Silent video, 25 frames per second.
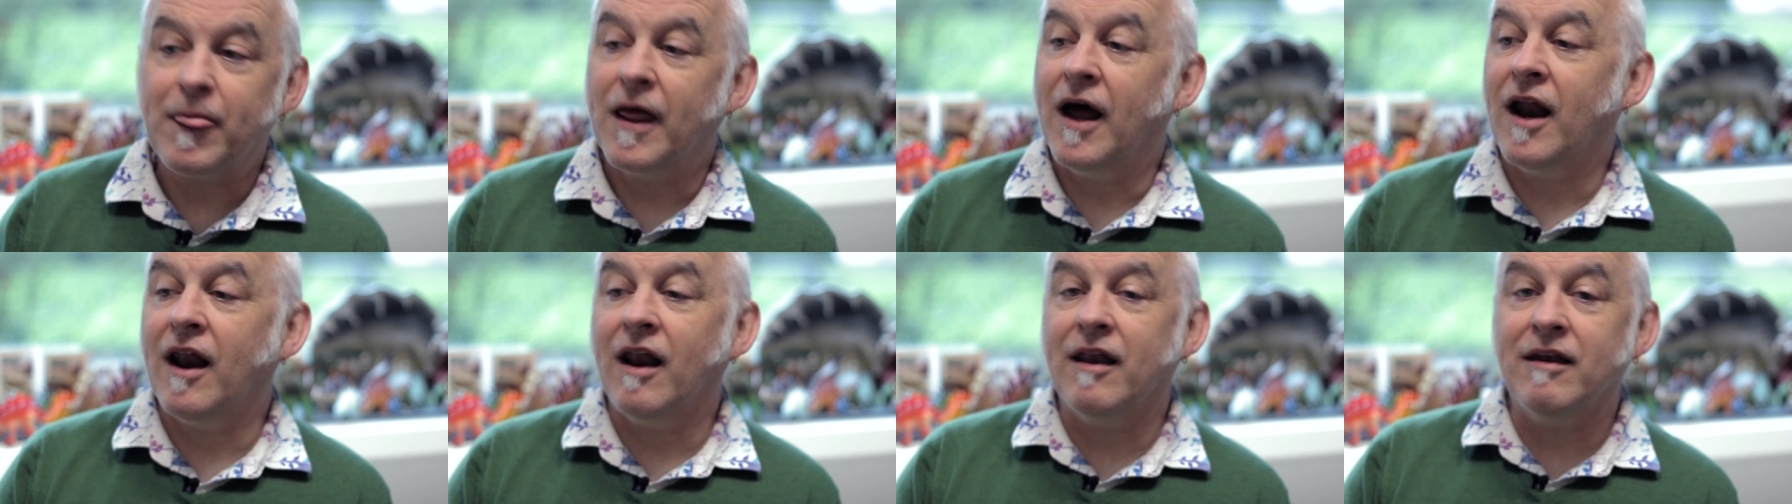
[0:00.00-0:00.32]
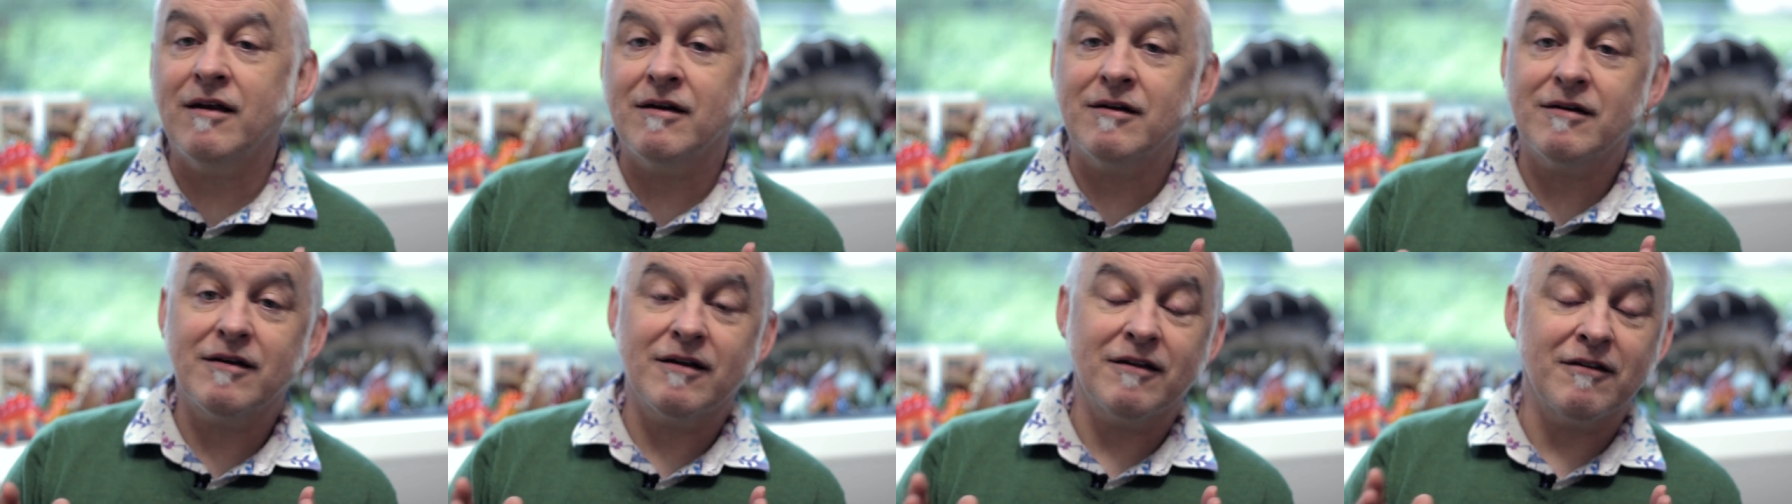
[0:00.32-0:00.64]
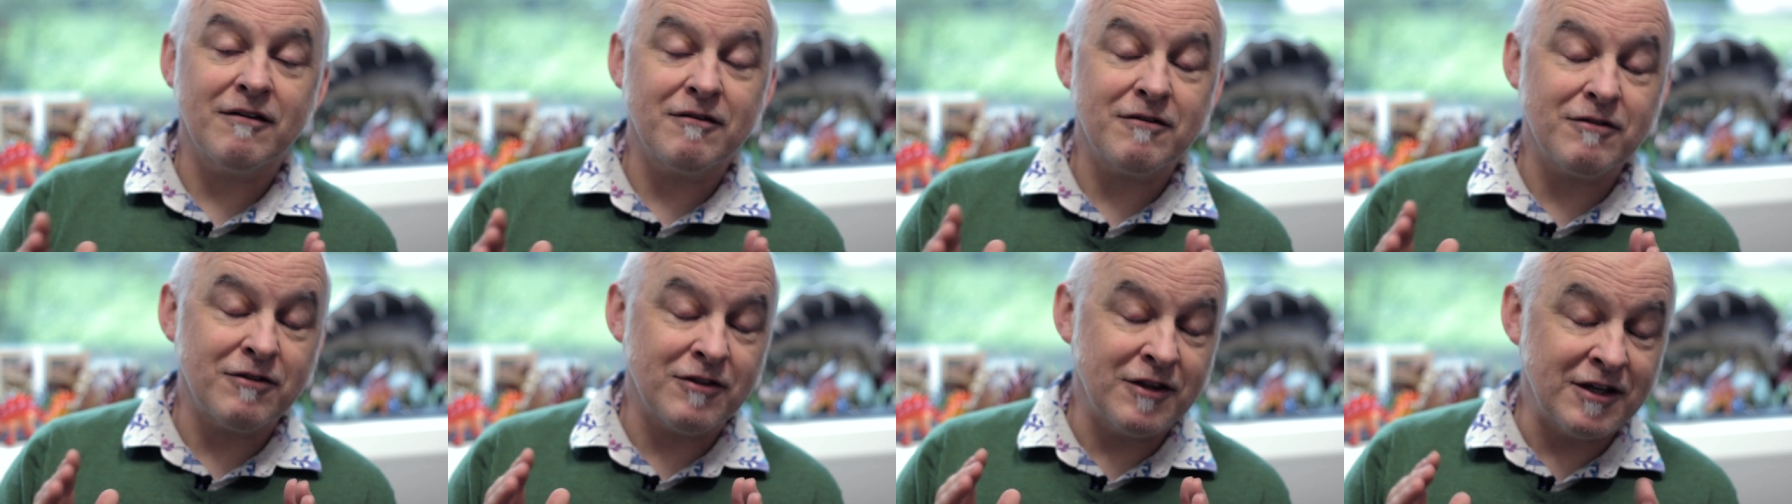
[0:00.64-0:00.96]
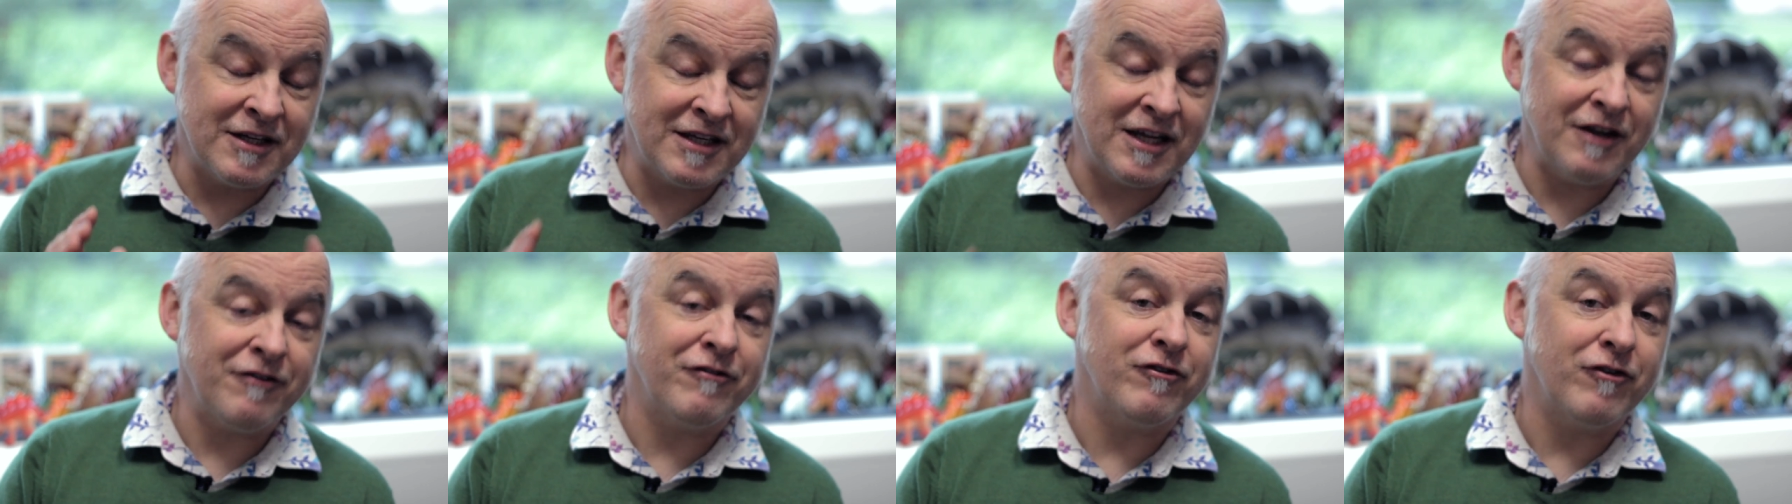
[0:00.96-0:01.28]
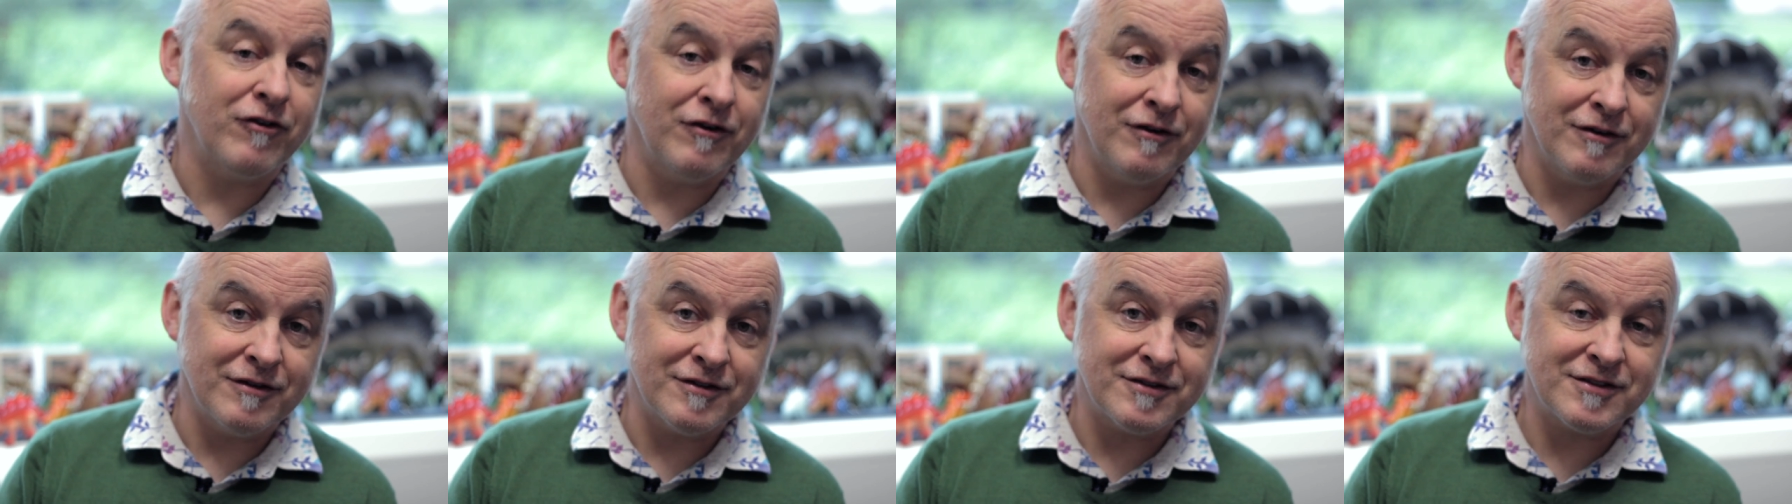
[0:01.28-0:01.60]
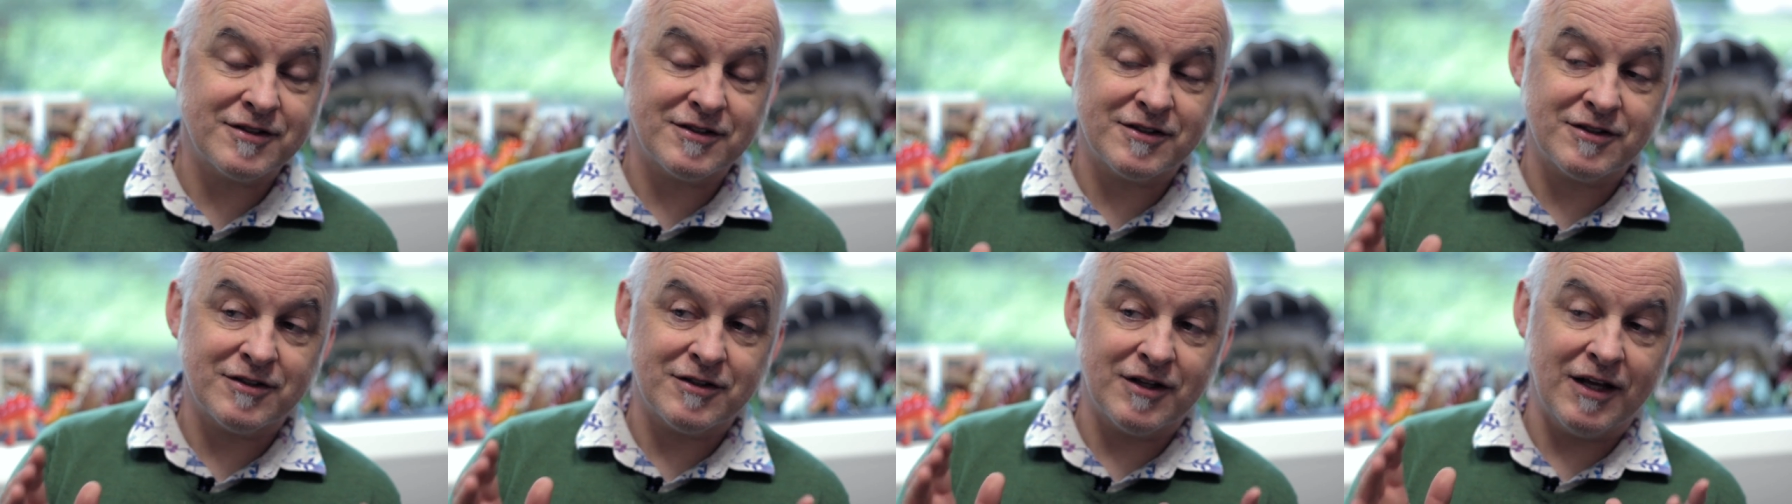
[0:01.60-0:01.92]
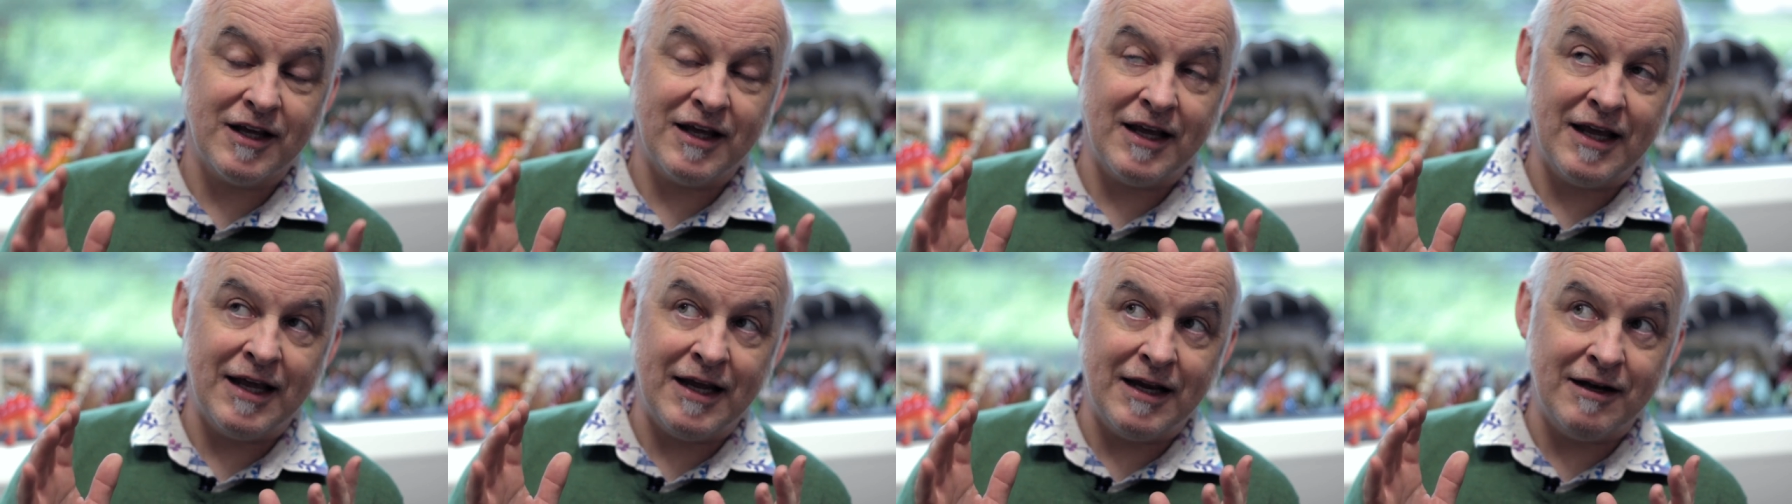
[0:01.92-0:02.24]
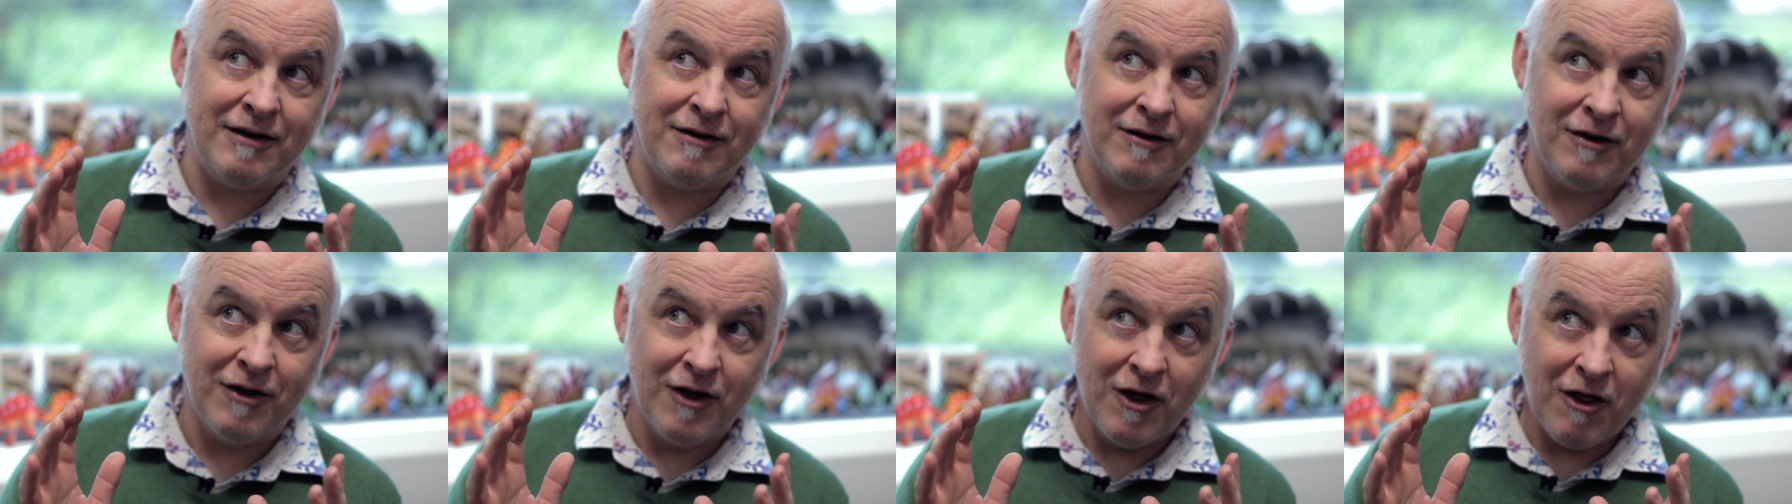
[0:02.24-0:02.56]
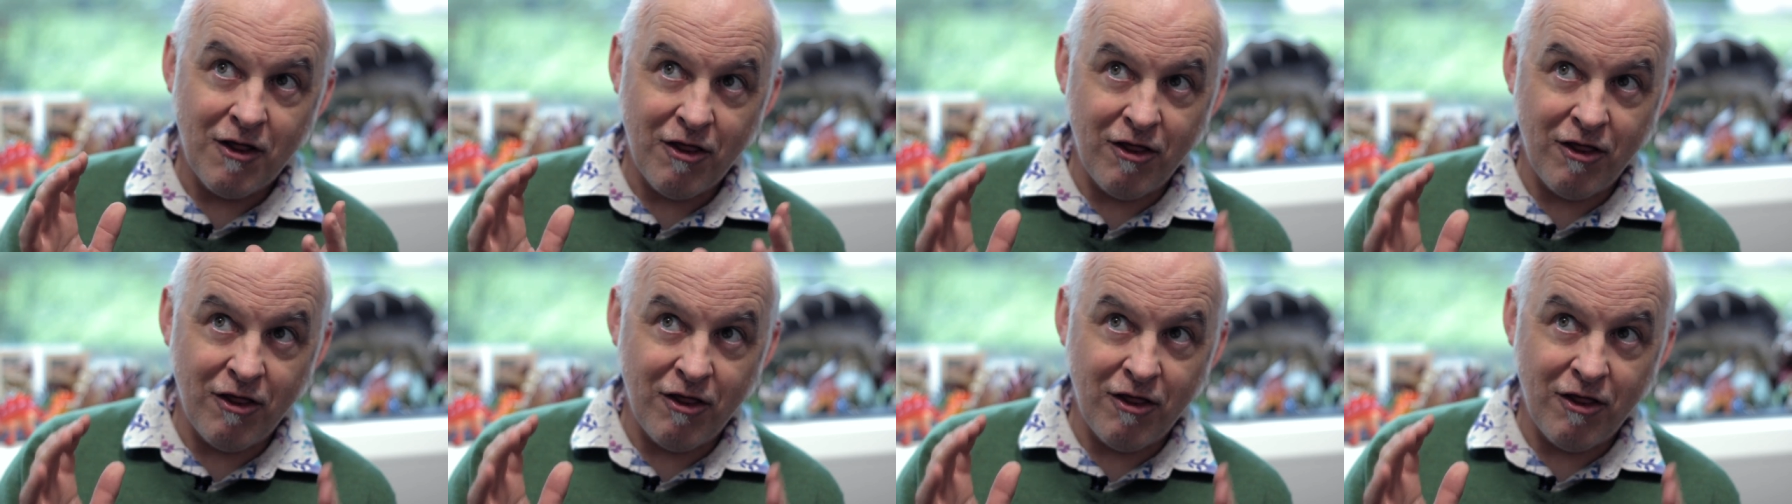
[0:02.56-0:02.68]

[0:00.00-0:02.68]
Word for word: and the difference in